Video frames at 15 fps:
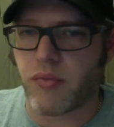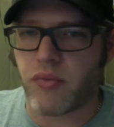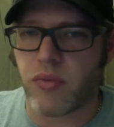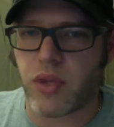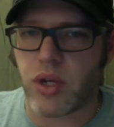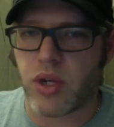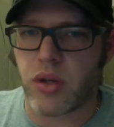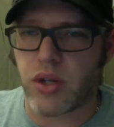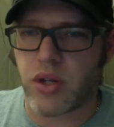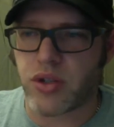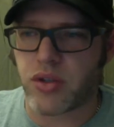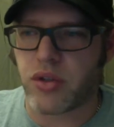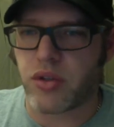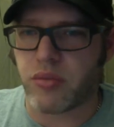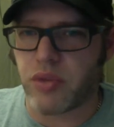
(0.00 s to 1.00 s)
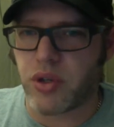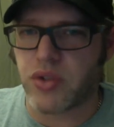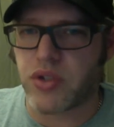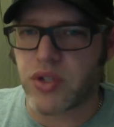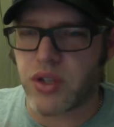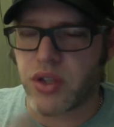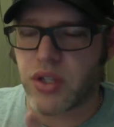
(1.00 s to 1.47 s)
electrical
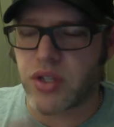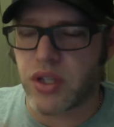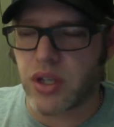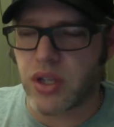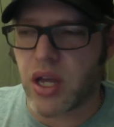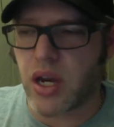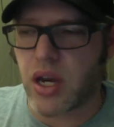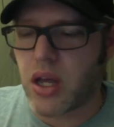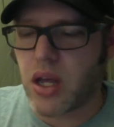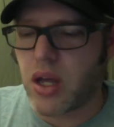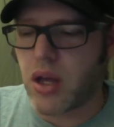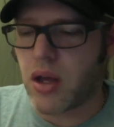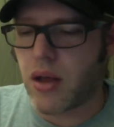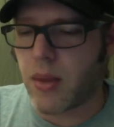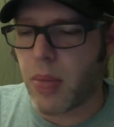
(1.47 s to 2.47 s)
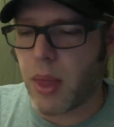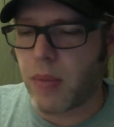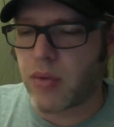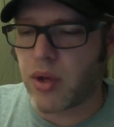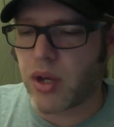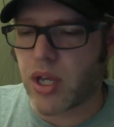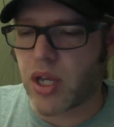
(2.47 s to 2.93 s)
impulses and things like that. I'm
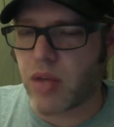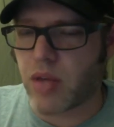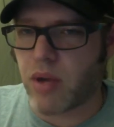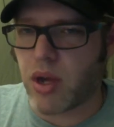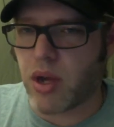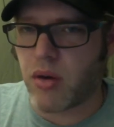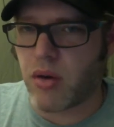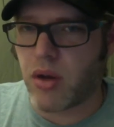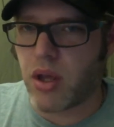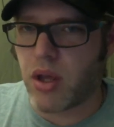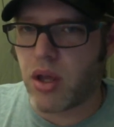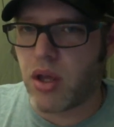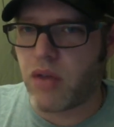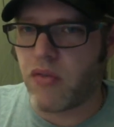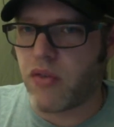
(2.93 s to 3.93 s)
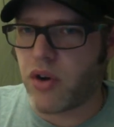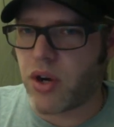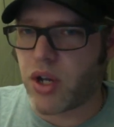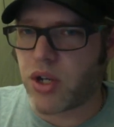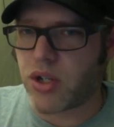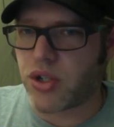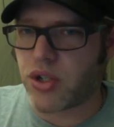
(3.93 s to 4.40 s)
talking about
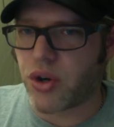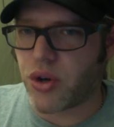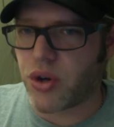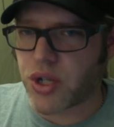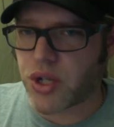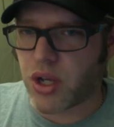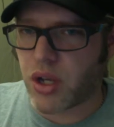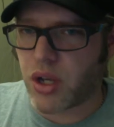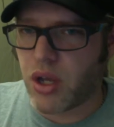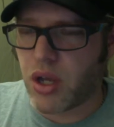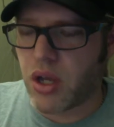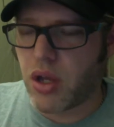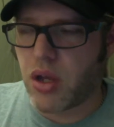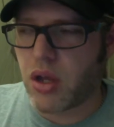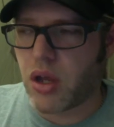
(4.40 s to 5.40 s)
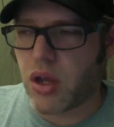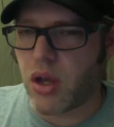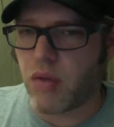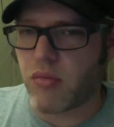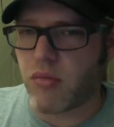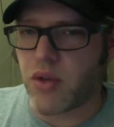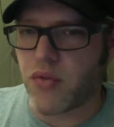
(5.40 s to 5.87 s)
Faraday charging.
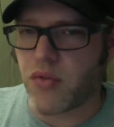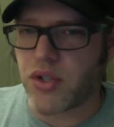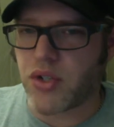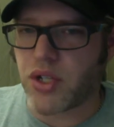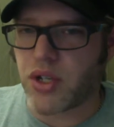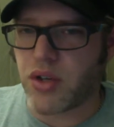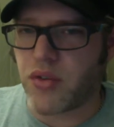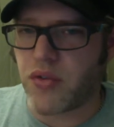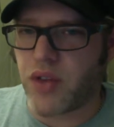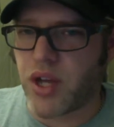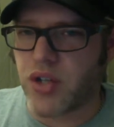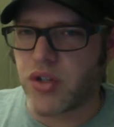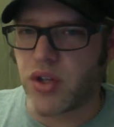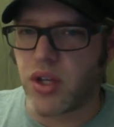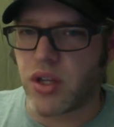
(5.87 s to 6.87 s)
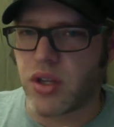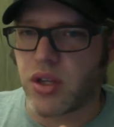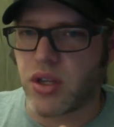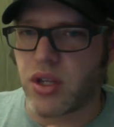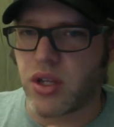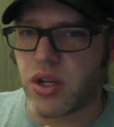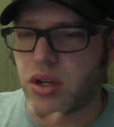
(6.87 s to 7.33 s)
You ever see a flashlight?
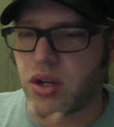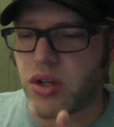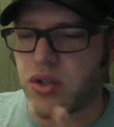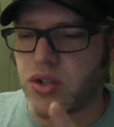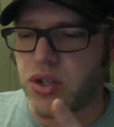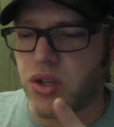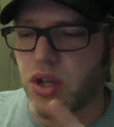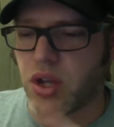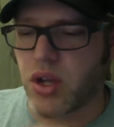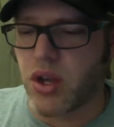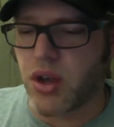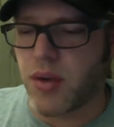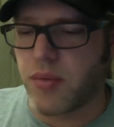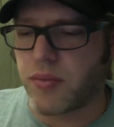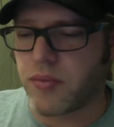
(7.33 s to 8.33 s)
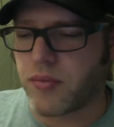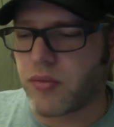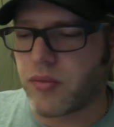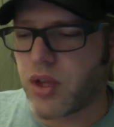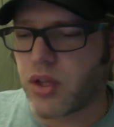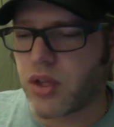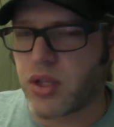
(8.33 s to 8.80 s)
You see like the
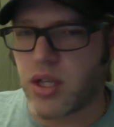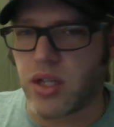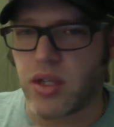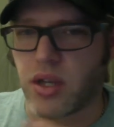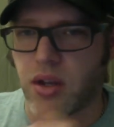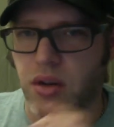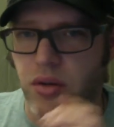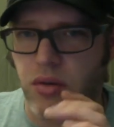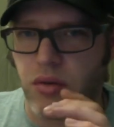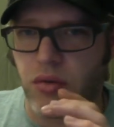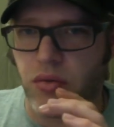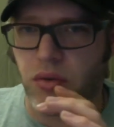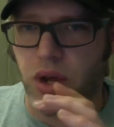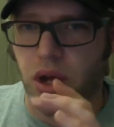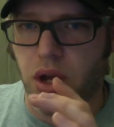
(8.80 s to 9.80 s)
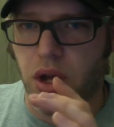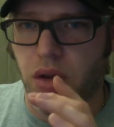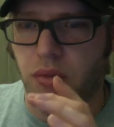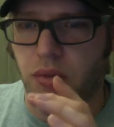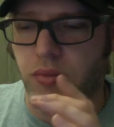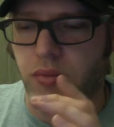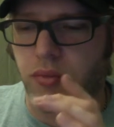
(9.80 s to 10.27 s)
Eton
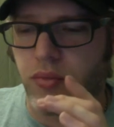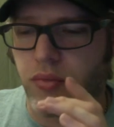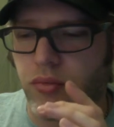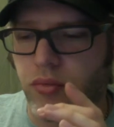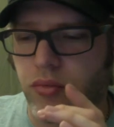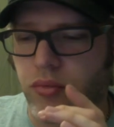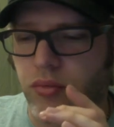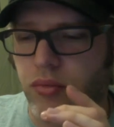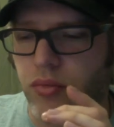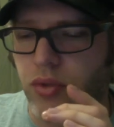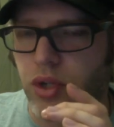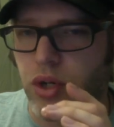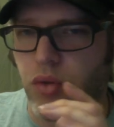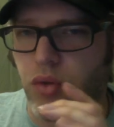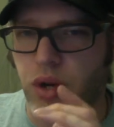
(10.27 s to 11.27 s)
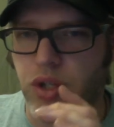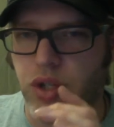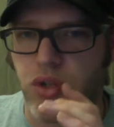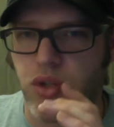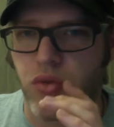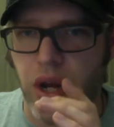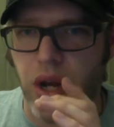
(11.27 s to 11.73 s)

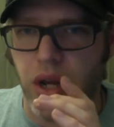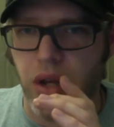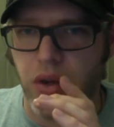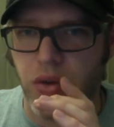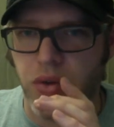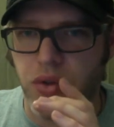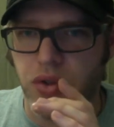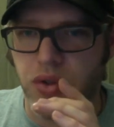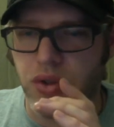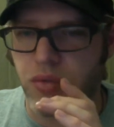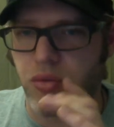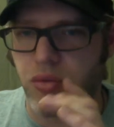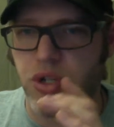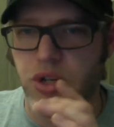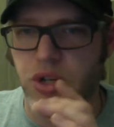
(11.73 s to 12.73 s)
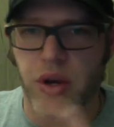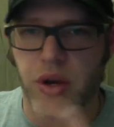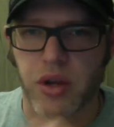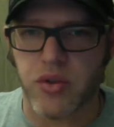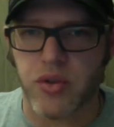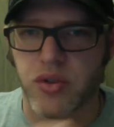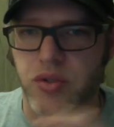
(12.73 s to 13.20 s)
rescue radios, emergency
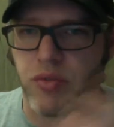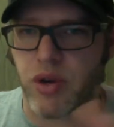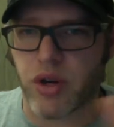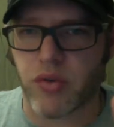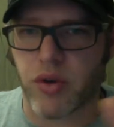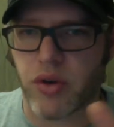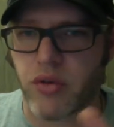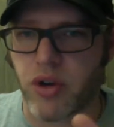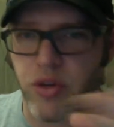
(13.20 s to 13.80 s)
radios. American Red Cross